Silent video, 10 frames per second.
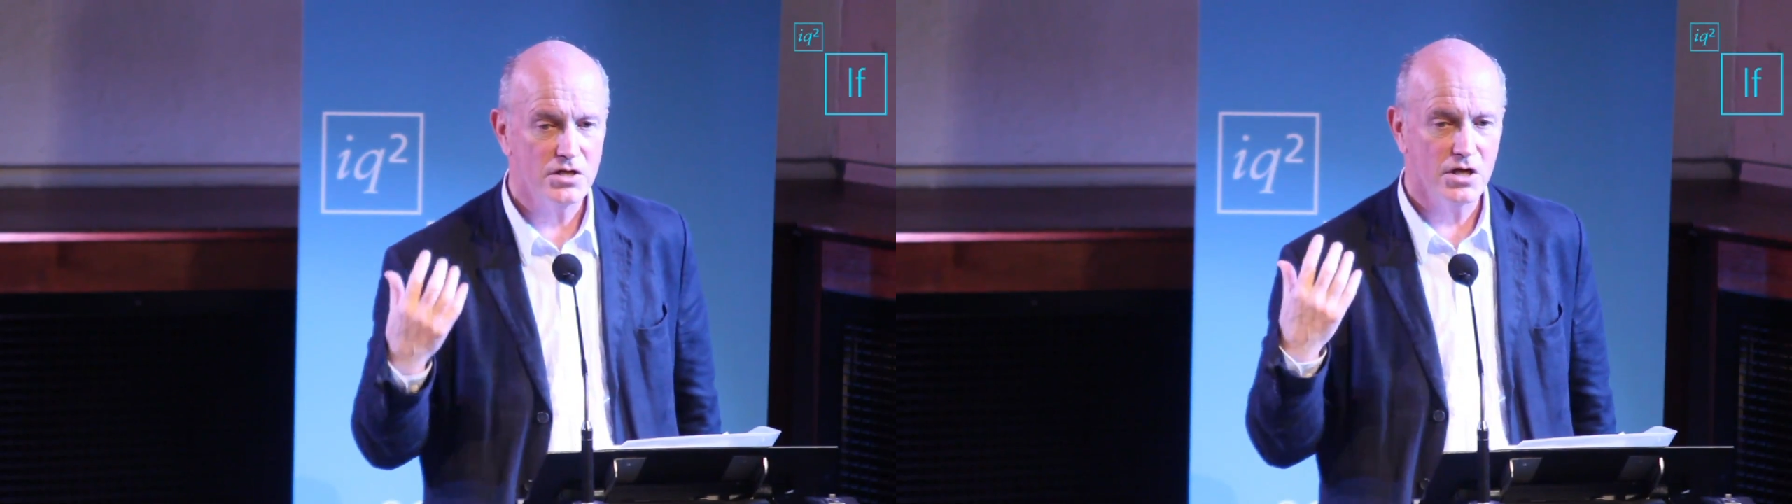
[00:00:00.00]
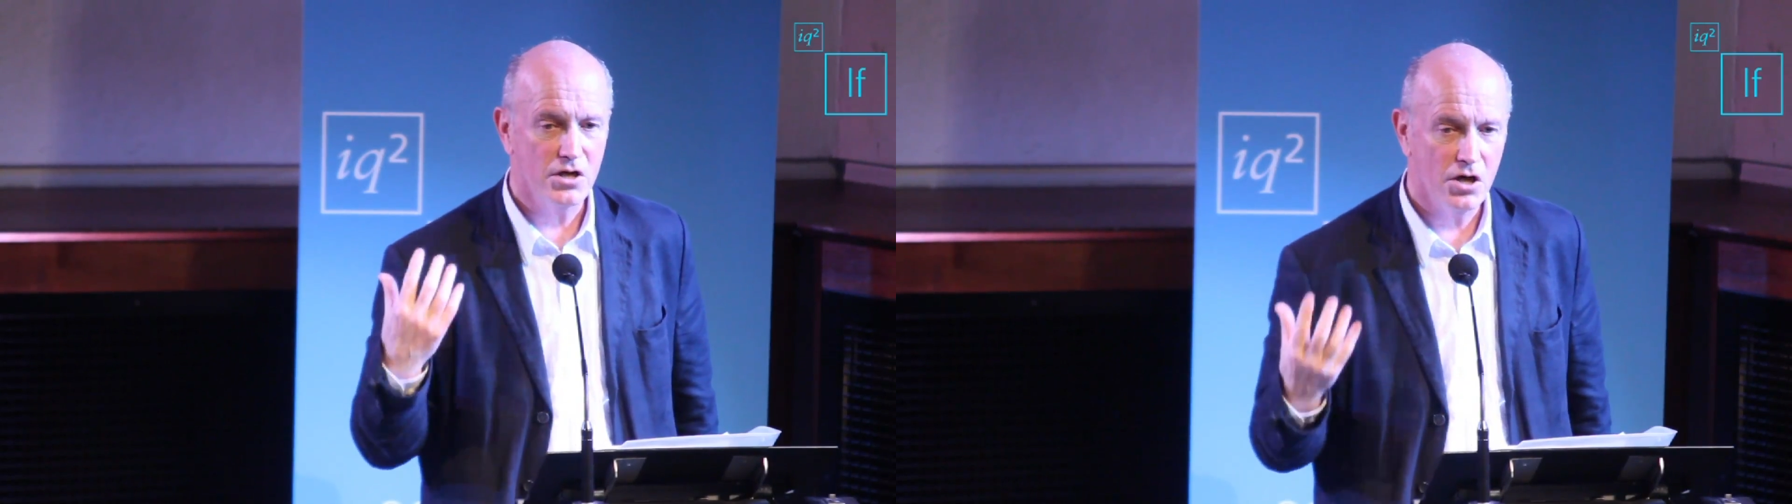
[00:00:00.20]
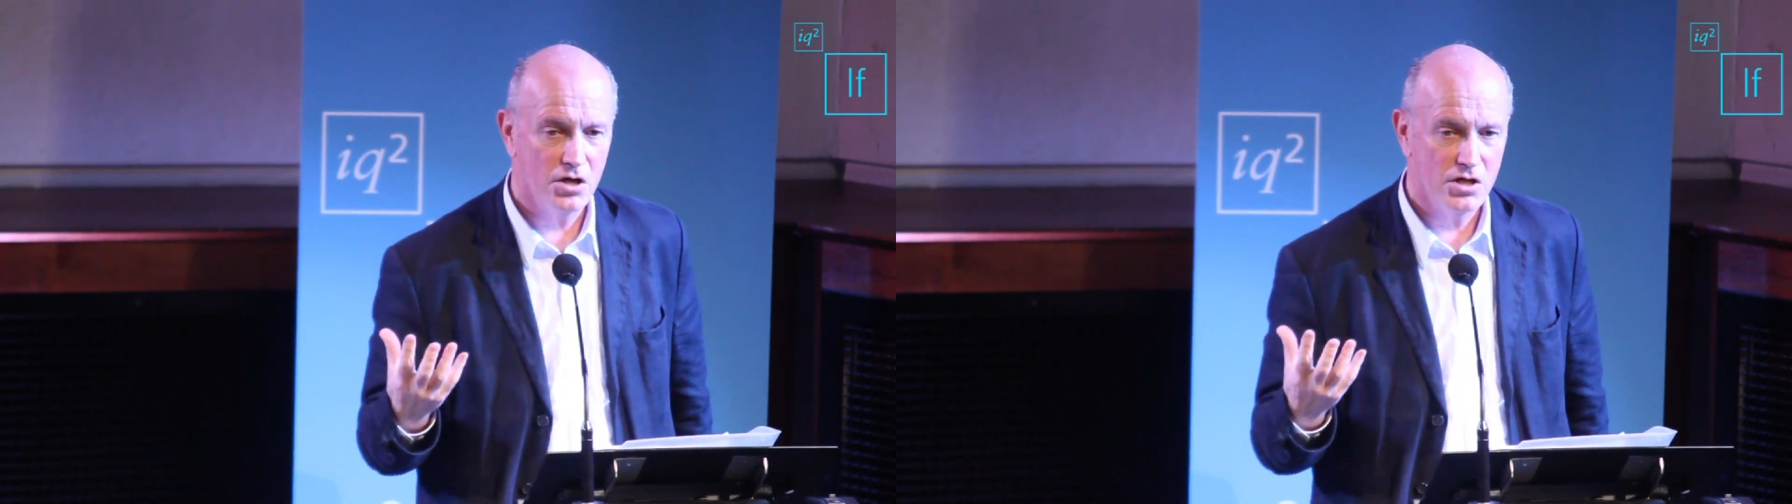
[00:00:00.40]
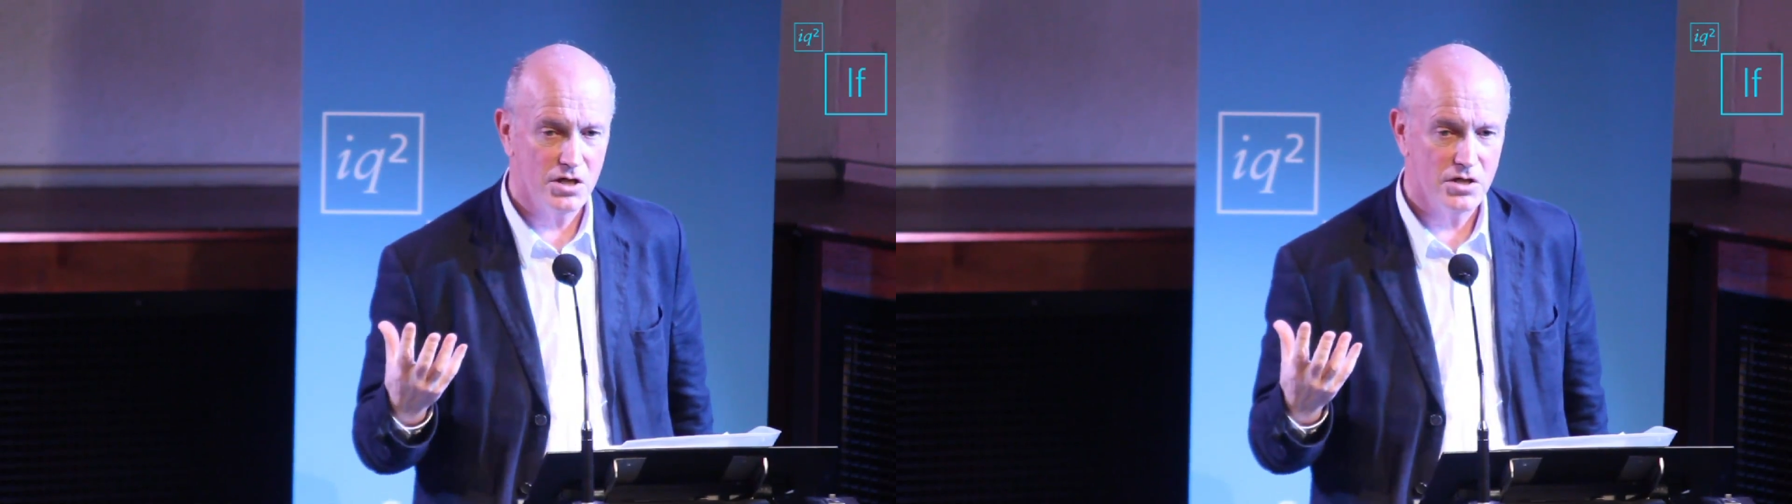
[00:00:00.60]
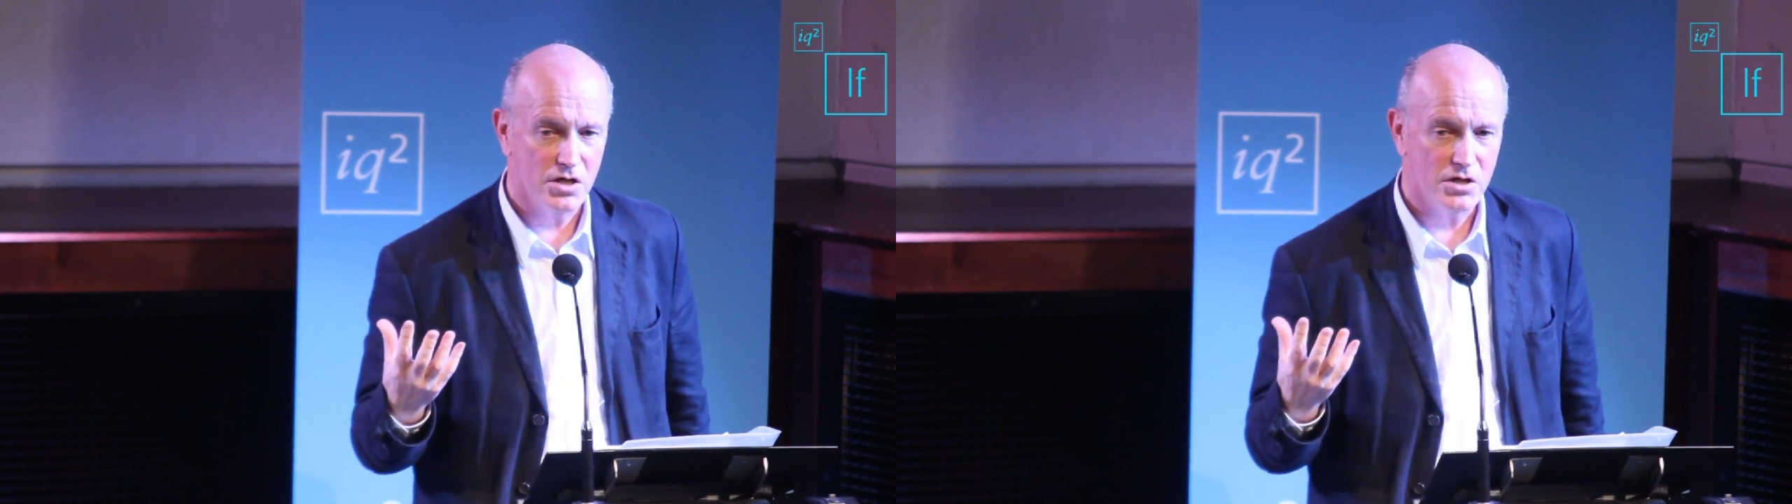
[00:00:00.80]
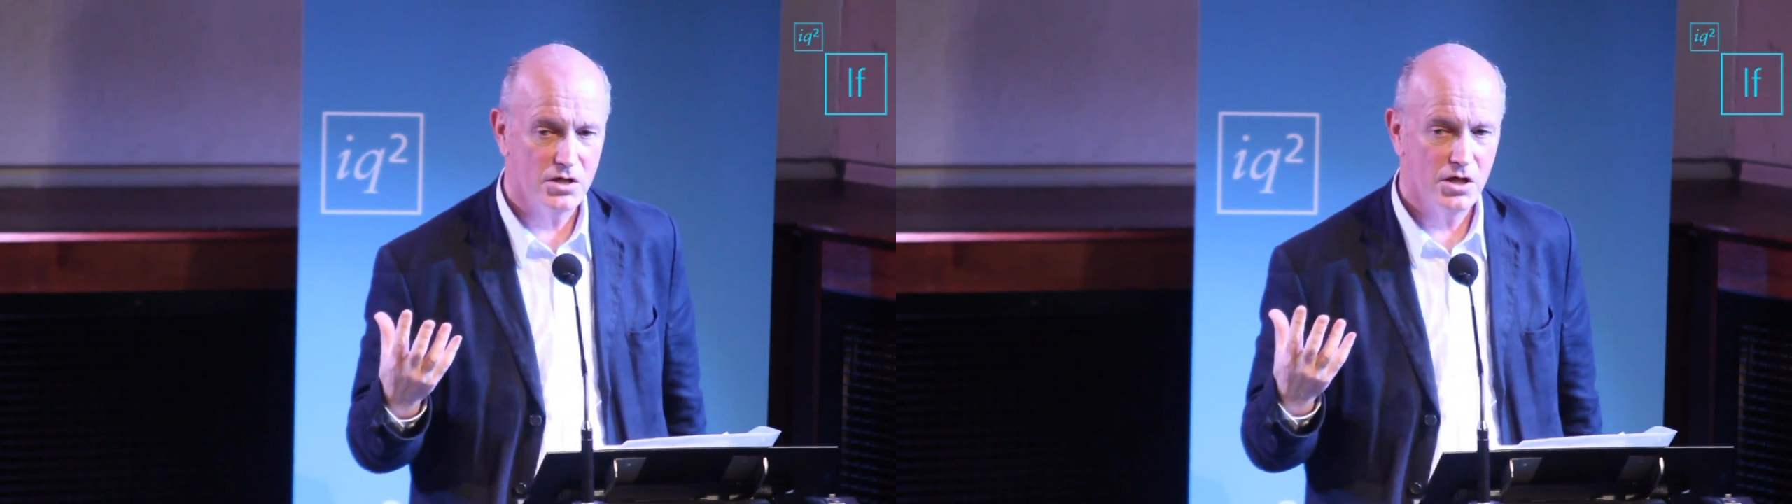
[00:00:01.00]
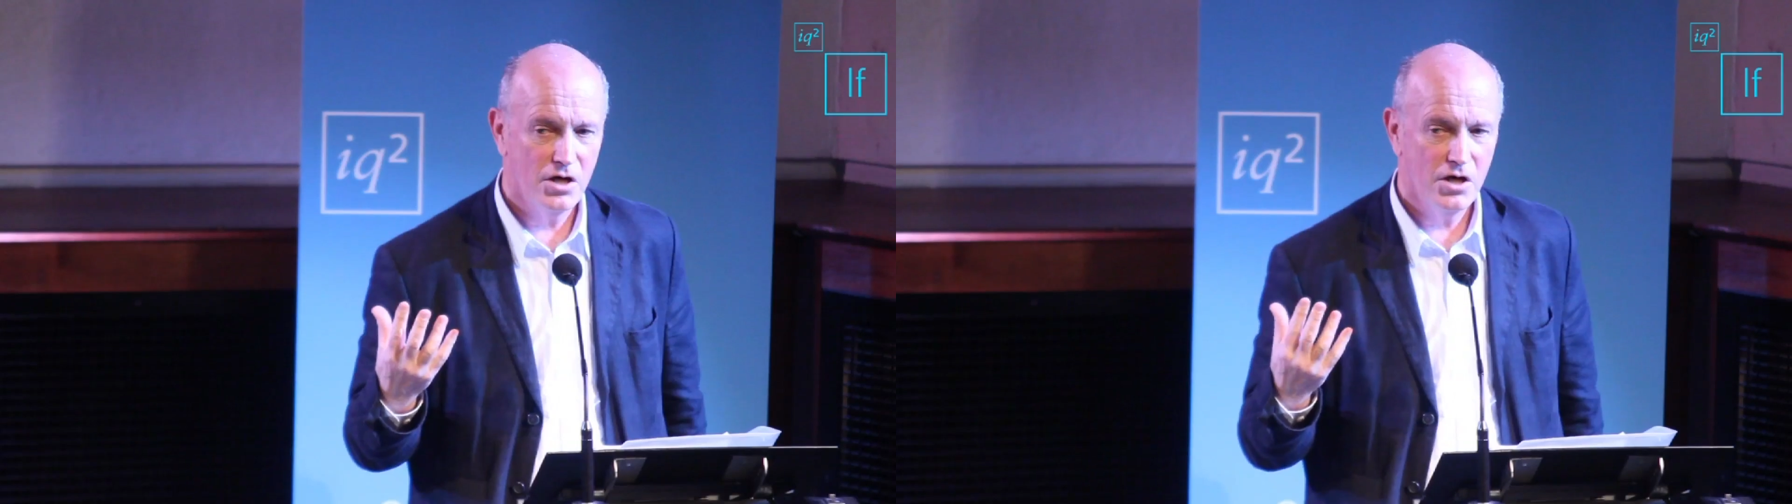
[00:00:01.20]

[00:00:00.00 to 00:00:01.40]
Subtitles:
and can't exist.